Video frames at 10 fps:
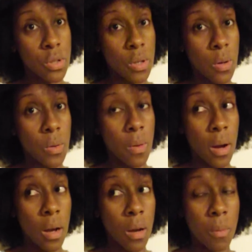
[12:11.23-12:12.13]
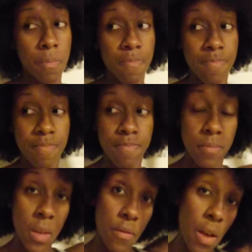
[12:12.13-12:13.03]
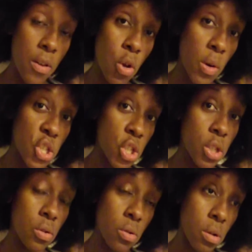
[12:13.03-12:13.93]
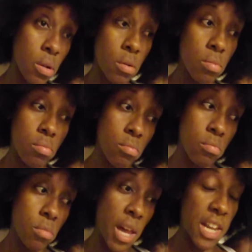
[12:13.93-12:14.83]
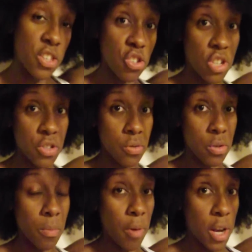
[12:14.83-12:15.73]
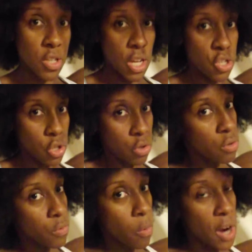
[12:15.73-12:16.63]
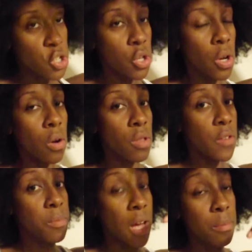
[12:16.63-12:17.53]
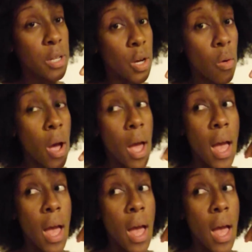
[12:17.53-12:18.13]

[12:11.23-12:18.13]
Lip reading: So, if you have any questions or any suggestions on products I should use for Wash and Go, leave them down below.